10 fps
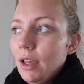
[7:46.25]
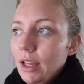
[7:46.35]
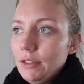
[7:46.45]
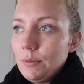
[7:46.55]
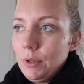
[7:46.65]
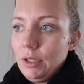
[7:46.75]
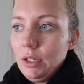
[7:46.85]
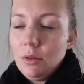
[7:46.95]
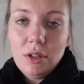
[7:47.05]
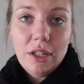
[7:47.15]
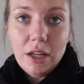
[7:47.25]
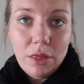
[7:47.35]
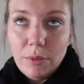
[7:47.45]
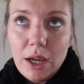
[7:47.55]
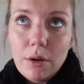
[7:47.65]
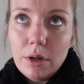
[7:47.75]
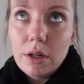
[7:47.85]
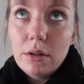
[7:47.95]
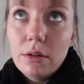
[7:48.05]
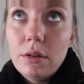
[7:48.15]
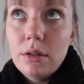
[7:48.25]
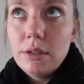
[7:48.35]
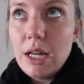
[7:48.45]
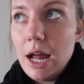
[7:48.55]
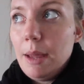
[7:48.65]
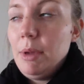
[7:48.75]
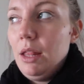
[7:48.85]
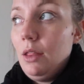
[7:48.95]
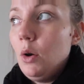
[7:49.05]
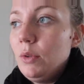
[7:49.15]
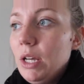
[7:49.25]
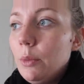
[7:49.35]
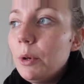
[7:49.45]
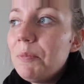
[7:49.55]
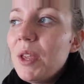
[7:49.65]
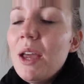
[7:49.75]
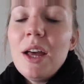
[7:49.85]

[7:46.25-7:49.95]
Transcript: it's really only like a 3-hour time in the hotel room.